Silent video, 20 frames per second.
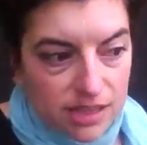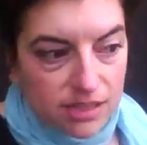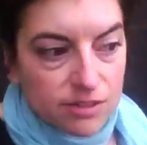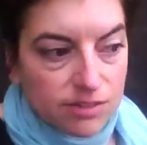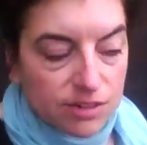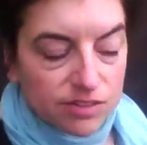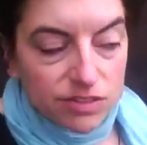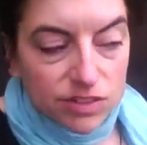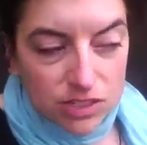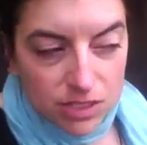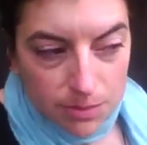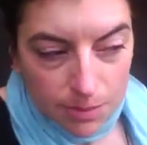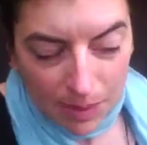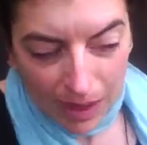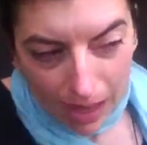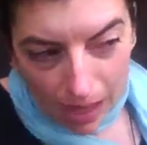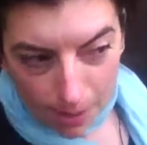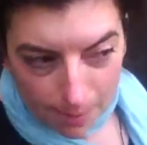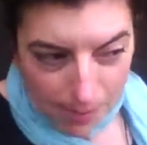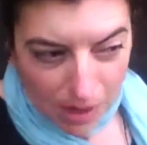The river is
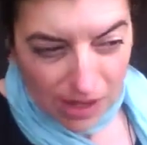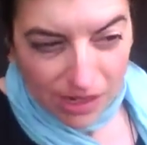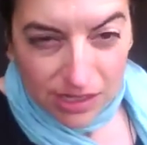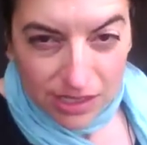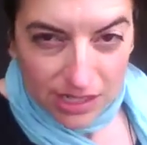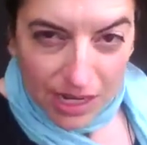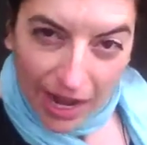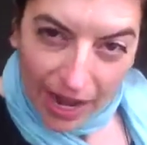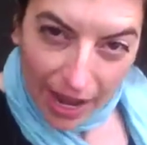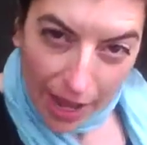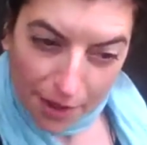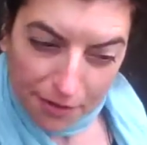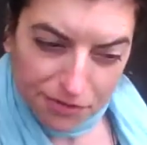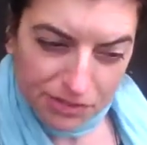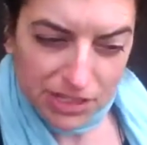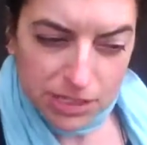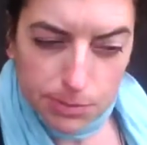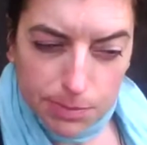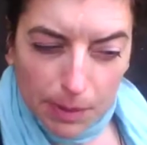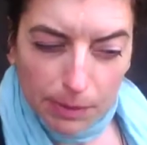about a mile and a half.
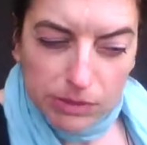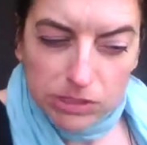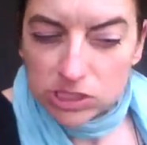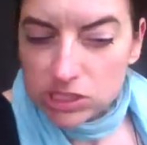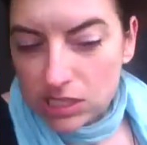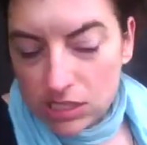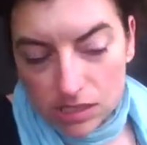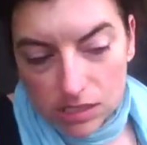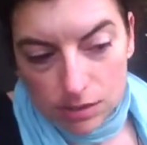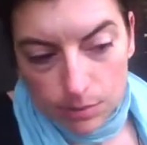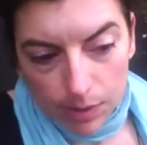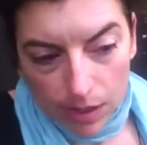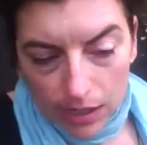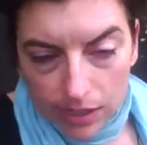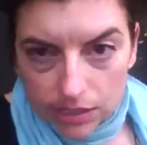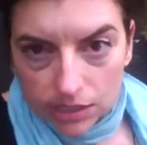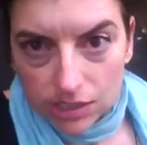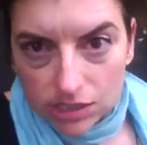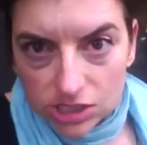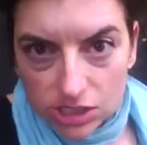This is probably just under a
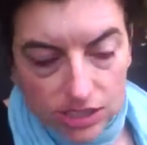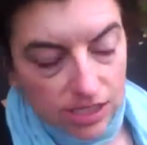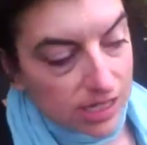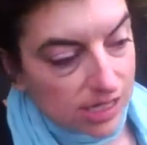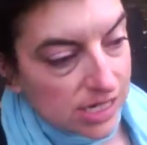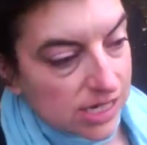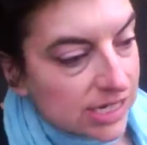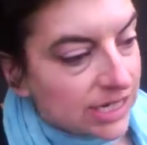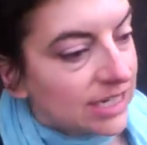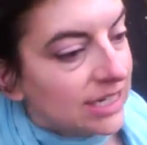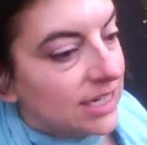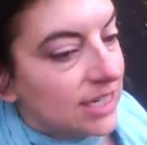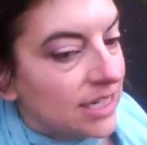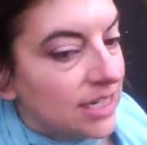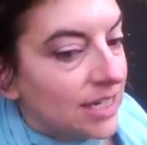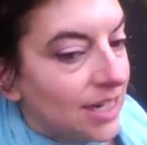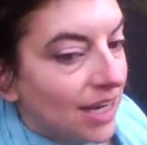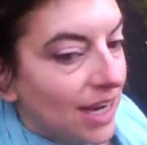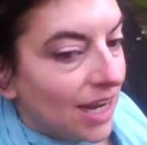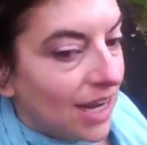mile, I should think.
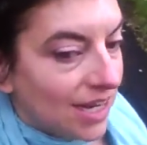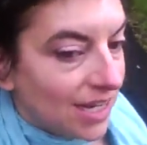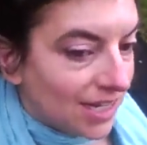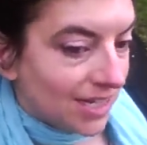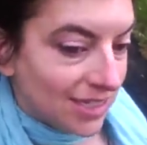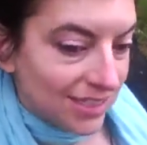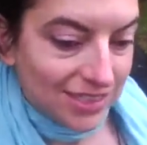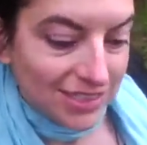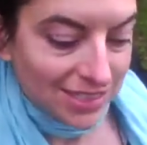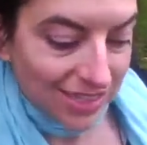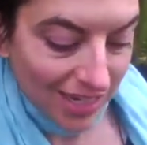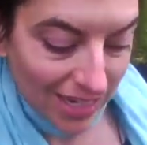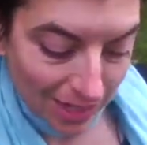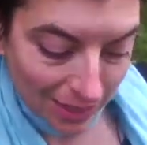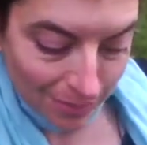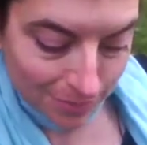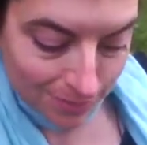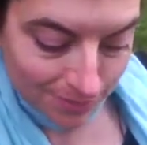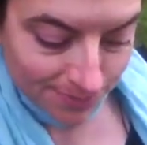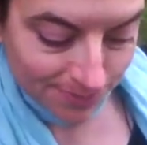And
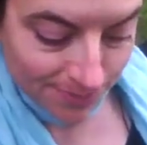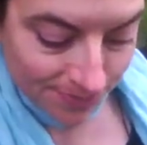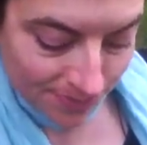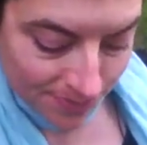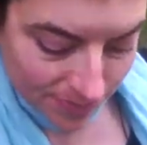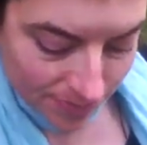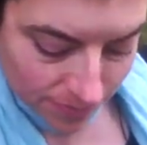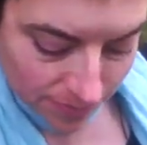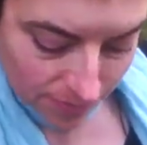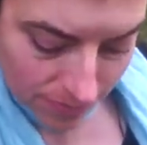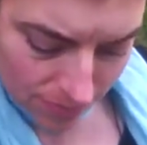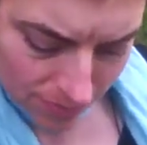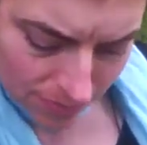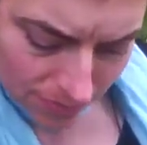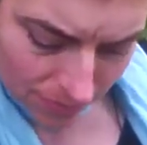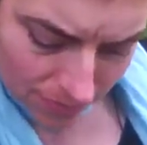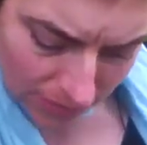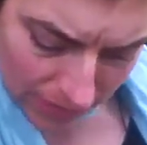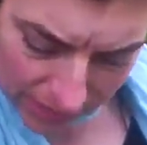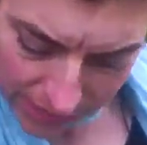
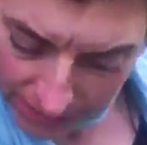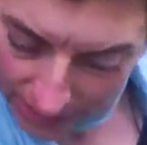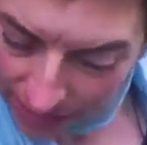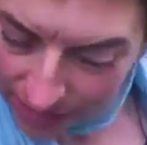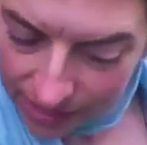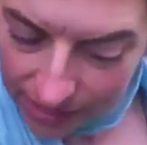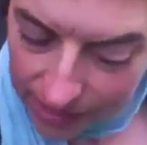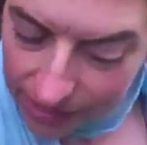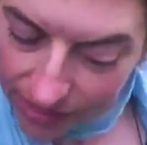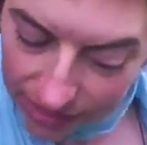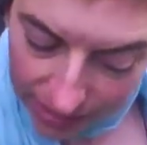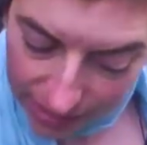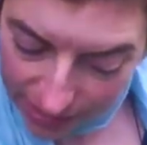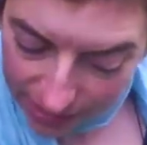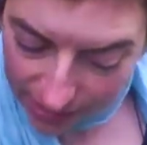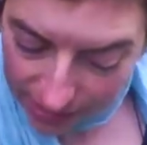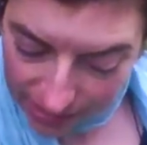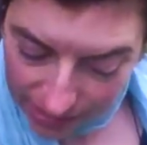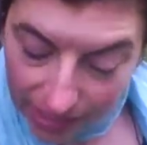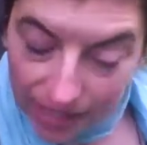
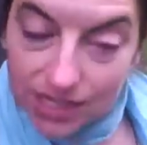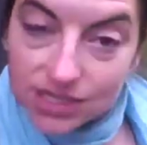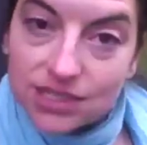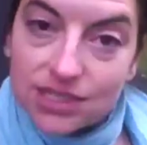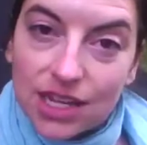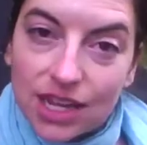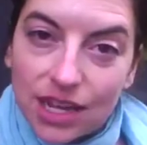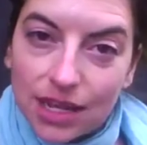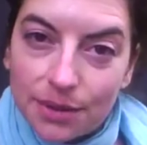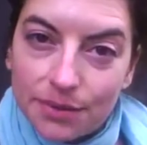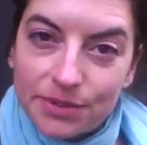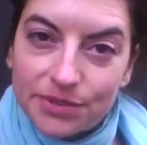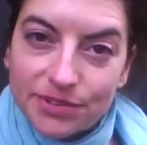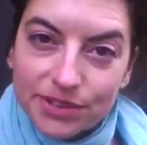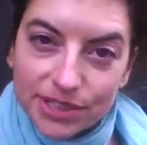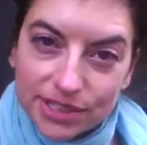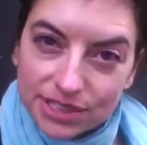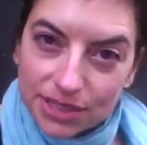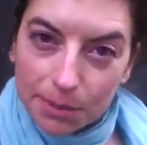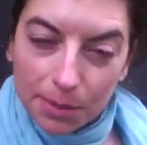last time, of
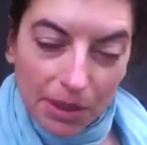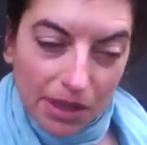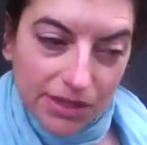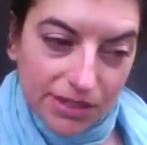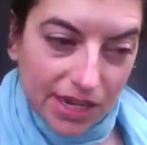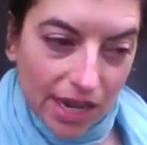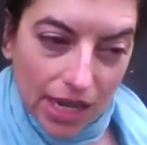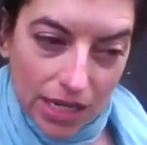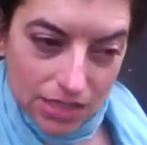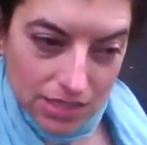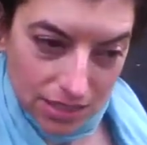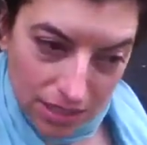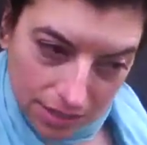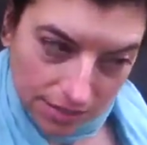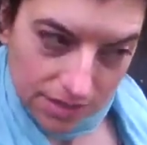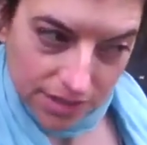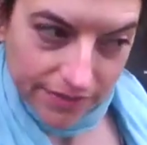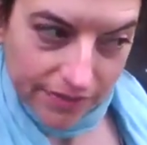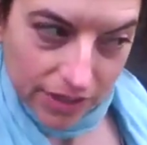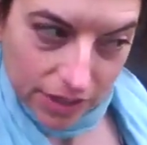course, I podcasted, I
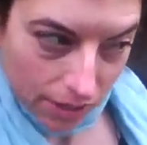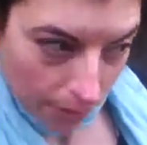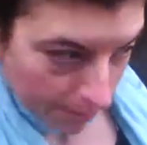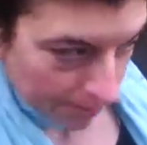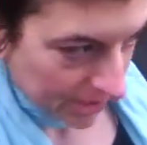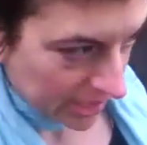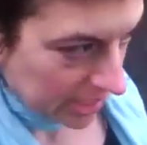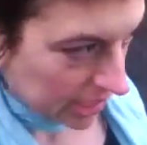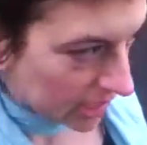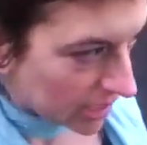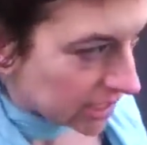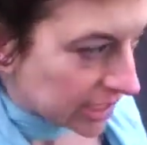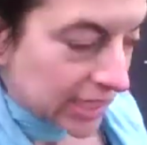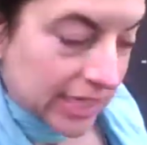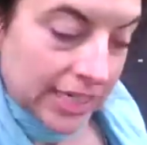was having Grumpy Day.